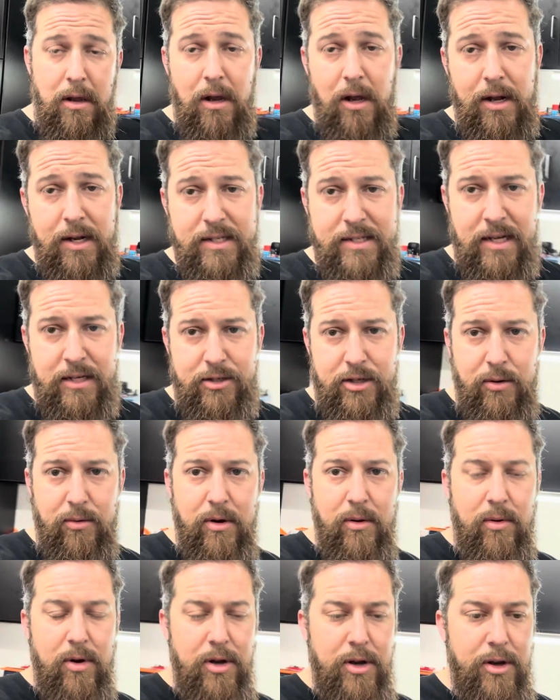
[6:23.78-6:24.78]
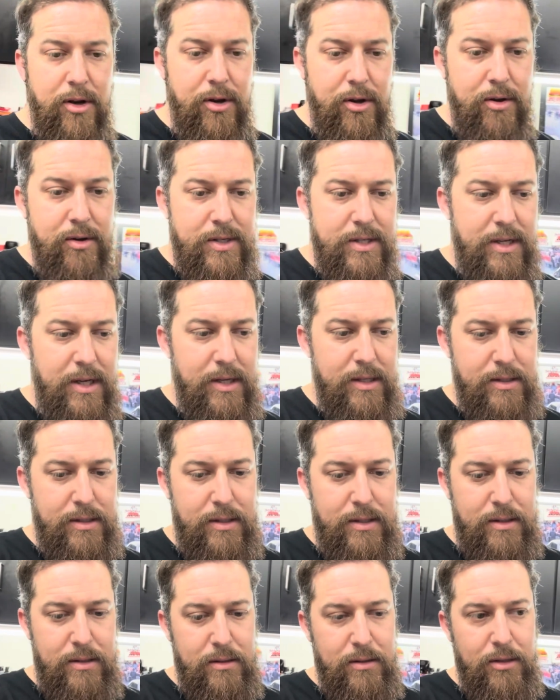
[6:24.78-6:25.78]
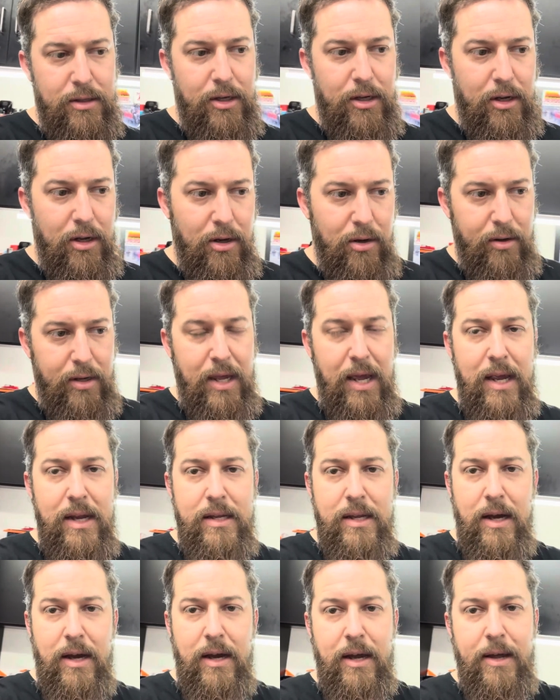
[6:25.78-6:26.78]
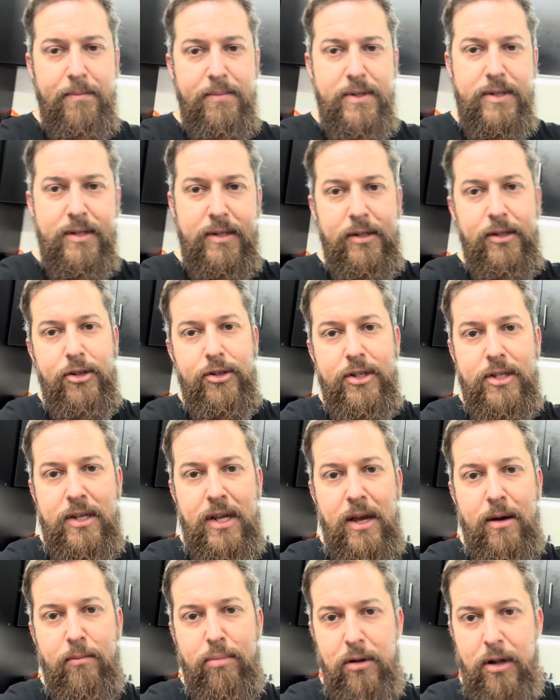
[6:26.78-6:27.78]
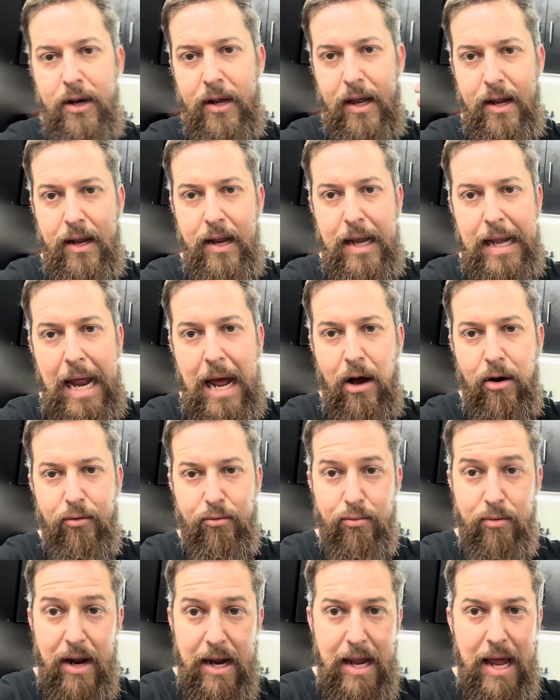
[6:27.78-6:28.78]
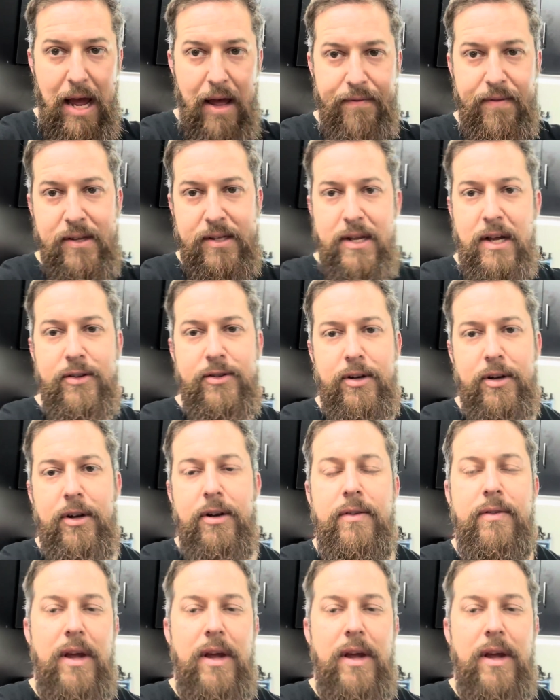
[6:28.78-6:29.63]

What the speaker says: And essentially what I want to do, since you know K-types, you just can't plug in and out right at the sensor.